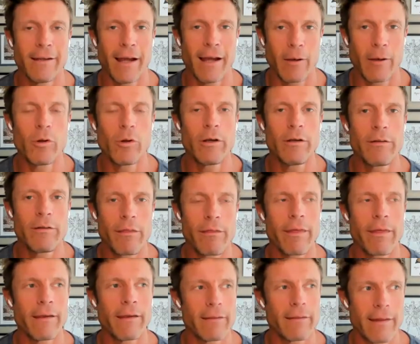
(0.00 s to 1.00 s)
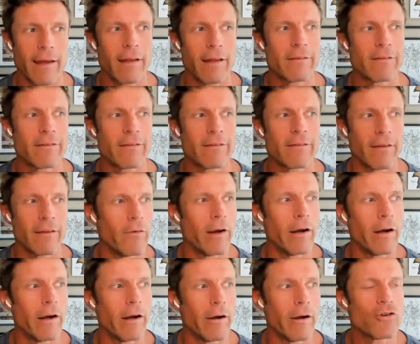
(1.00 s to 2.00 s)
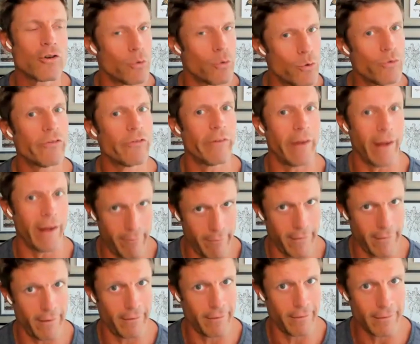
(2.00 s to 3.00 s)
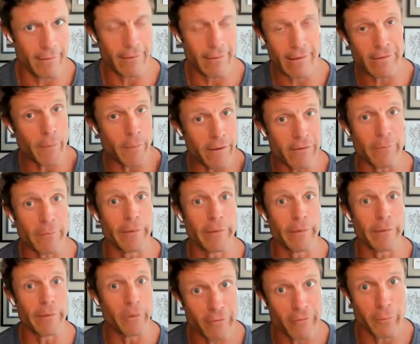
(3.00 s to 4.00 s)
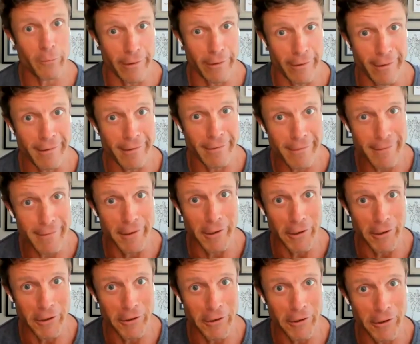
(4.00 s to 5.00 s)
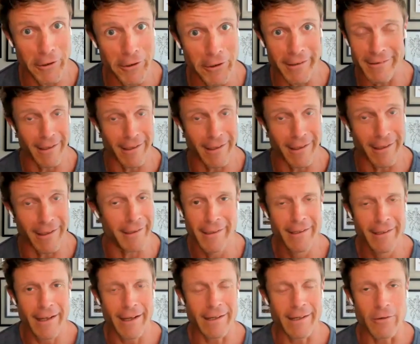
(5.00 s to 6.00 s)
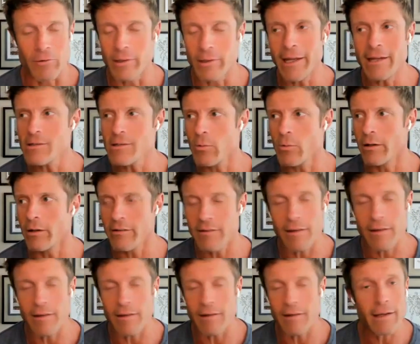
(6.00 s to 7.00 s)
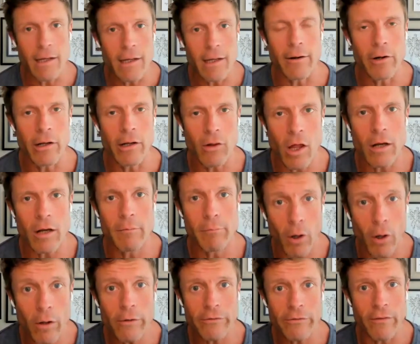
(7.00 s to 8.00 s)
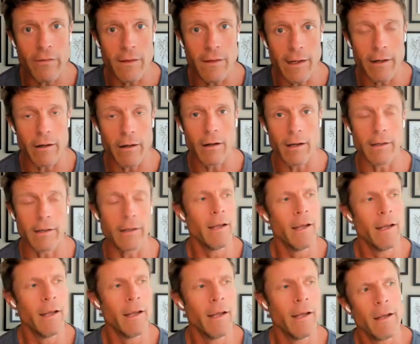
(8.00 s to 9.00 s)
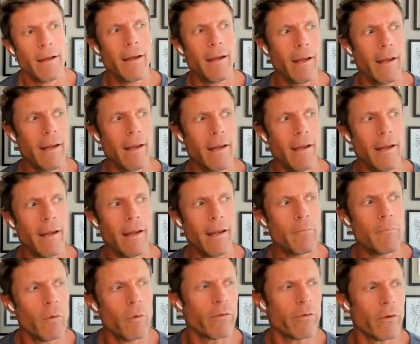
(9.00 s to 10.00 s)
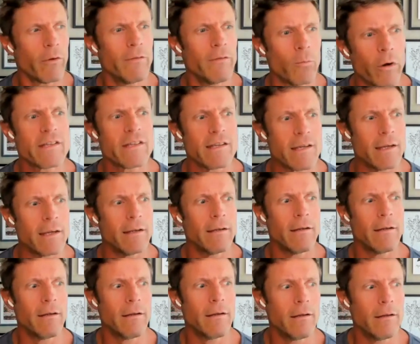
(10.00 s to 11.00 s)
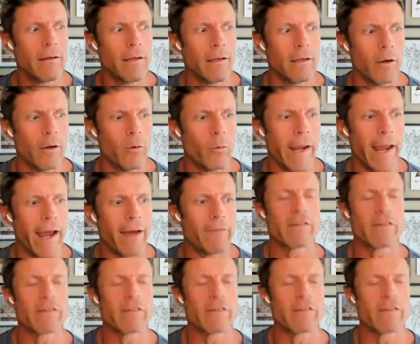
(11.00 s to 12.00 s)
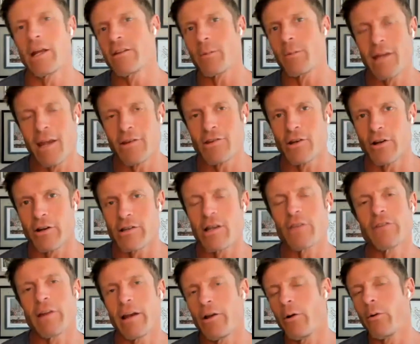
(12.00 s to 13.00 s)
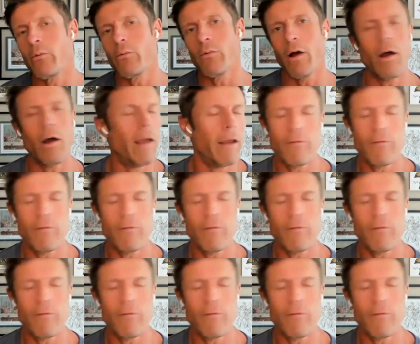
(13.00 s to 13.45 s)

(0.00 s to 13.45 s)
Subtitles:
I would think that that's the very true statement, at least based on my own experience, I can relate to what it's like to carry a lot of balls in the air. And what's even worse is, we have this certain expectation ourselves. I know